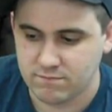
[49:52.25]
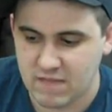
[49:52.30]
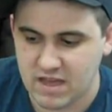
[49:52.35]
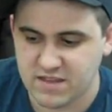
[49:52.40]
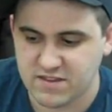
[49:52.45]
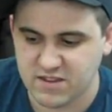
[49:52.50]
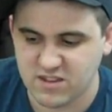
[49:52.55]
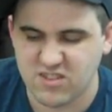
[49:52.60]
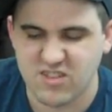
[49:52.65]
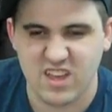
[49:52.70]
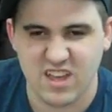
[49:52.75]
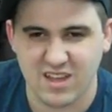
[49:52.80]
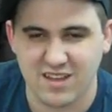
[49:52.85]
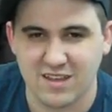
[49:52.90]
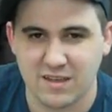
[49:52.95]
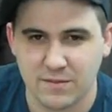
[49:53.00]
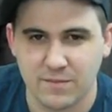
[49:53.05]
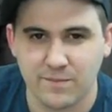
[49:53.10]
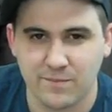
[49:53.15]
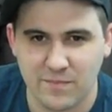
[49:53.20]
I still
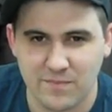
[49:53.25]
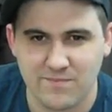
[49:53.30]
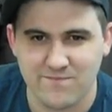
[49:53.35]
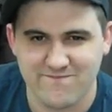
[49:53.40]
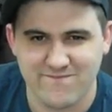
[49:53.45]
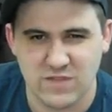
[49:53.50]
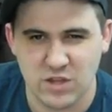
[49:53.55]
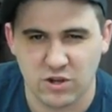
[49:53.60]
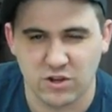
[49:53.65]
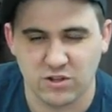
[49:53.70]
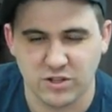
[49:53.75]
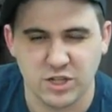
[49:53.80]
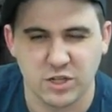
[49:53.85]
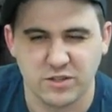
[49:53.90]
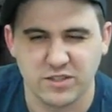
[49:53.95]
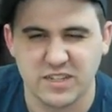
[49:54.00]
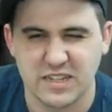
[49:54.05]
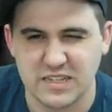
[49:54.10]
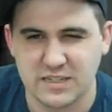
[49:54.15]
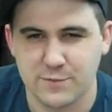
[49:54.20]
think you'll, you'll
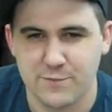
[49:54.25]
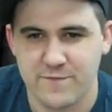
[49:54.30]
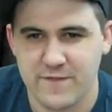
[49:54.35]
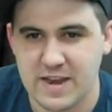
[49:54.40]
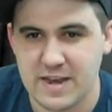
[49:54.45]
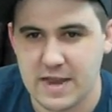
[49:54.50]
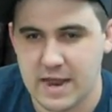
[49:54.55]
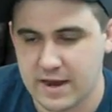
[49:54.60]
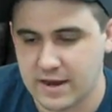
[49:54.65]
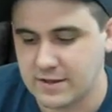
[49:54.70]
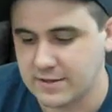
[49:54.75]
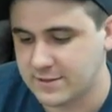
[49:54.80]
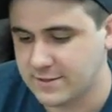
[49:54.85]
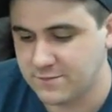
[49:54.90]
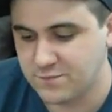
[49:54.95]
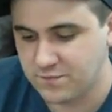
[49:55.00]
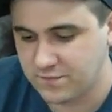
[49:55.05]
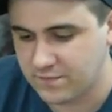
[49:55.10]
see some vendettas.